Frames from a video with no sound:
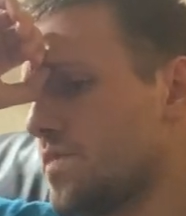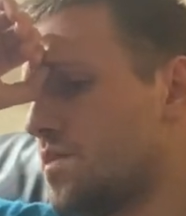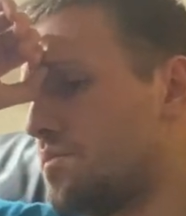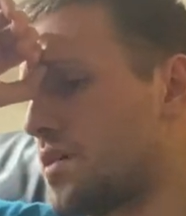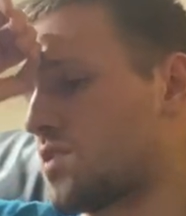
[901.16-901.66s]

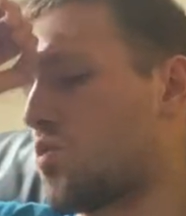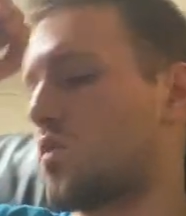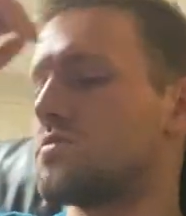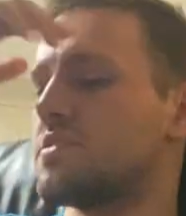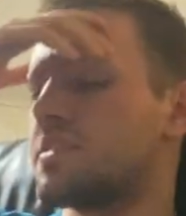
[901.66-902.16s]
But
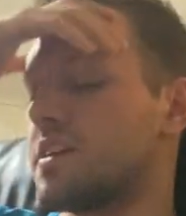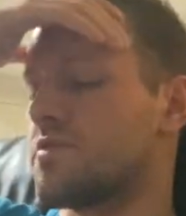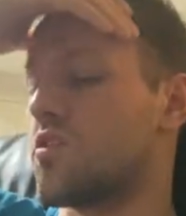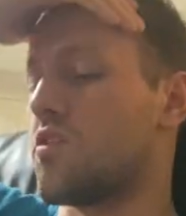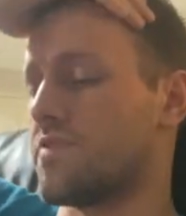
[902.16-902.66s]
Cortland
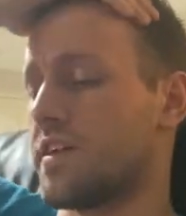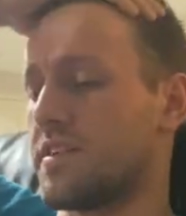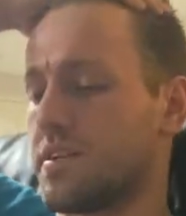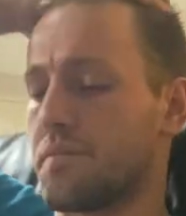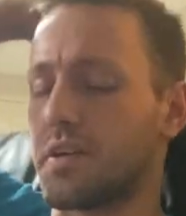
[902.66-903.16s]
and Dalton
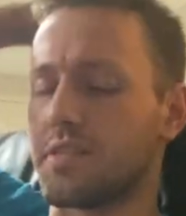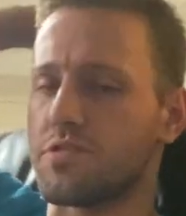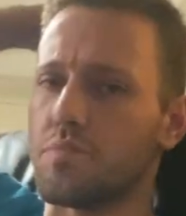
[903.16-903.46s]
ended up being too